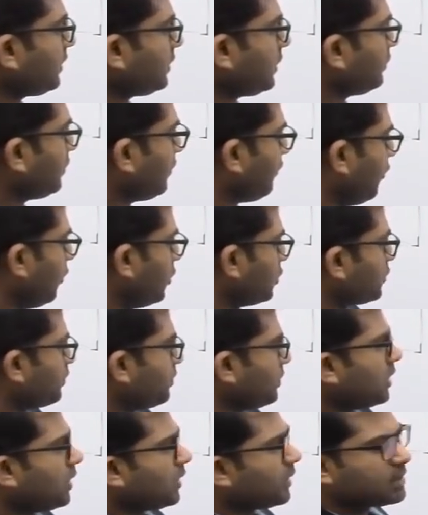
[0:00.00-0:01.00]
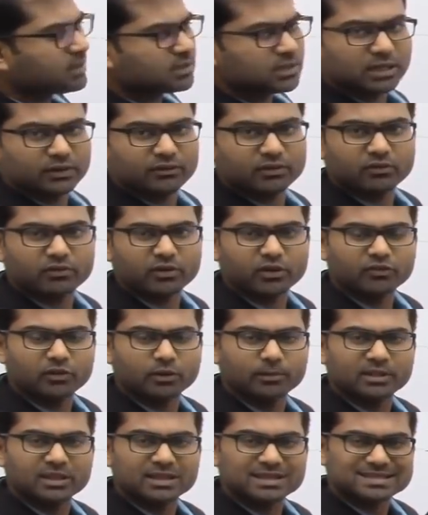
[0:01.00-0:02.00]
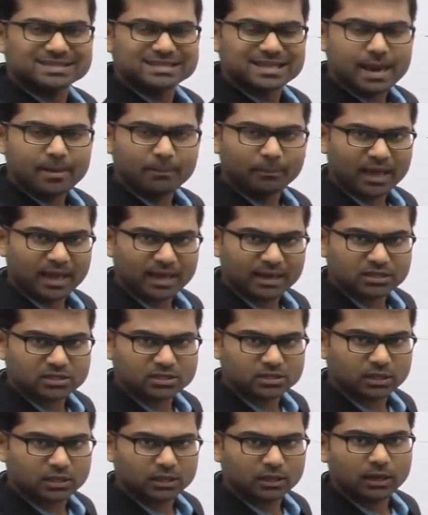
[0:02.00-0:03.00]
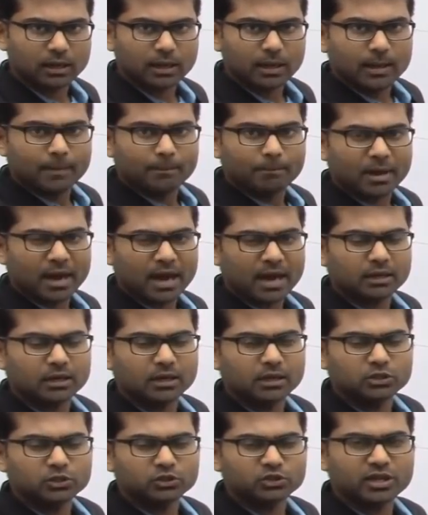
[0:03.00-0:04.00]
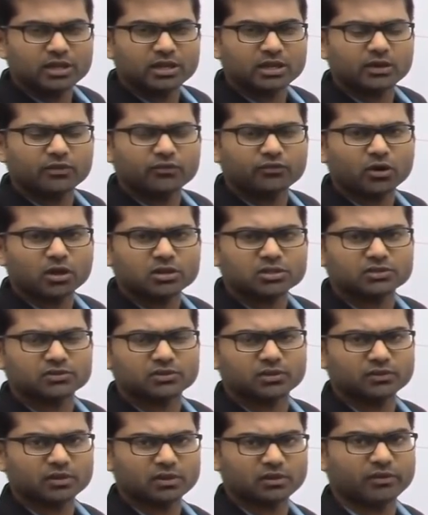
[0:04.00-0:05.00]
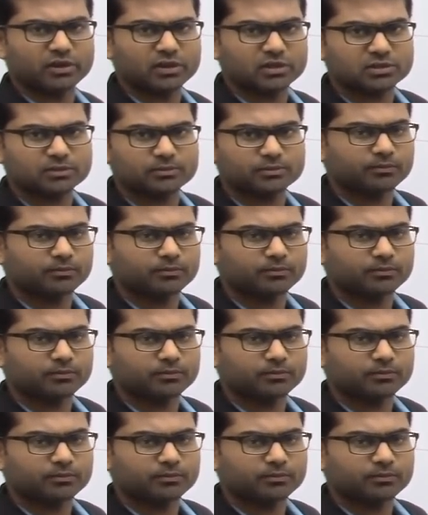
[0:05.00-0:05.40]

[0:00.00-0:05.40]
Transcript: of the force P on each and every rivet will be in the same direction parallel to area of cross section of the rivets.